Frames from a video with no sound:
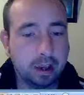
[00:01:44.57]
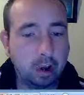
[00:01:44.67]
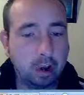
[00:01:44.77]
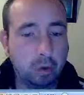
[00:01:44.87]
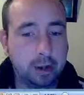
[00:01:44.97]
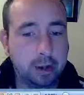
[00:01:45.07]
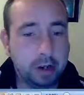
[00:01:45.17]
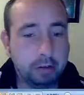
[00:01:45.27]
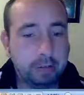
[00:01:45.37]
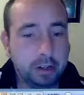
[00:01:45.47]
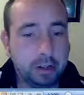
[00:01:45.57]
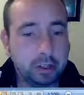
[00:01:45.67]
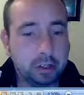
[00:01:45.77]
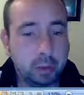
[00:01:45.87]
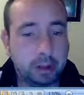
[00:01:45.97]
When you're finished
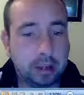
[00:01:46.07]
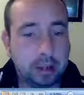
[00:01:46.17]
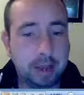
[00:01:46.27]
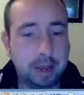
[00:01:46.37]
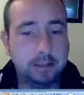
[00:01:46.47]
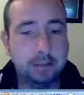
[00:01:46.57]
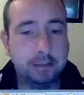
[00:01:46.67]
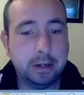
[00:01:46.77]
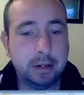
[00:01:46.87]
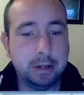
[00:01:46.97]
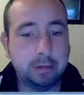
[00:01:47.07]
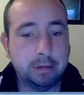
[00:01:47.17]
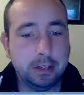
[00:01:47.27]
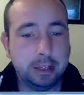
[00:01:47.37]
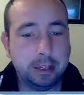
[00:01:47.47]
with the FTP
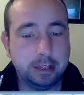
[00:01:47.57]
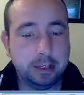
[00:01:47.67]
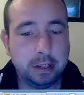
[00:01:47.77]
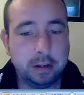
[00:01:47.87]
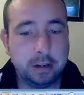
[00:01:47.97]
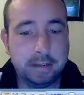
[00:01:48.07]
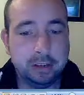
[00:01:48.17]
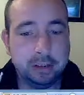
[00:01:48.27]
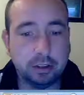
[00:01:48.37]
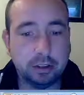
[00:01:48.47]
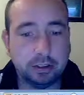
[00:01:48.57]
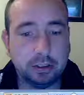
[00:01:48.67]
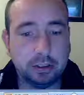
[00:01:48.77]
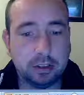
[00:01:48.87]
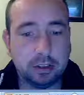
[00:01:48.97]
utility, just
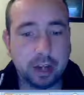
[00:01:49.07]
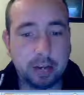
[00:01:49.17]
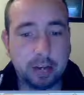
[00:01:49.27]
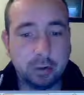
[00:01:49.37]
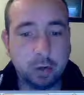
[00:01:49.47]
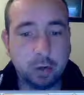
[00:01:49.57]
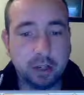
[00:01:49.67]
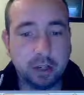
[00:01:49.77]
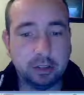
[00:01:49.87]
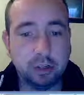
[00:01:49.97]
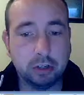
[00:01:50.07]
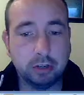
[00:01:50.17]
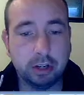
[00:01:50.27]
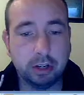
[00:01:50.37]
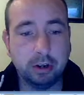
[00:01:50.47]
type quit to
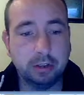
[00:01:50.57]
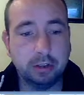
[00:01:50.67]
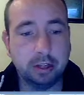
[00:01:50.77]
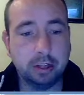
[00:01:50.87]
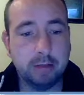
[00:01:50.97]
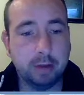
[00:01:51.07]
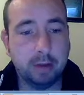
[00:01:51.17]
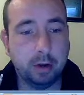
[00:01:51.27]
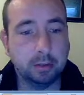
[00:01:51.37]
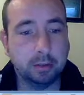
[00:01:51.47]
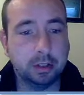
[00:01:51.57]
return to the command prompt.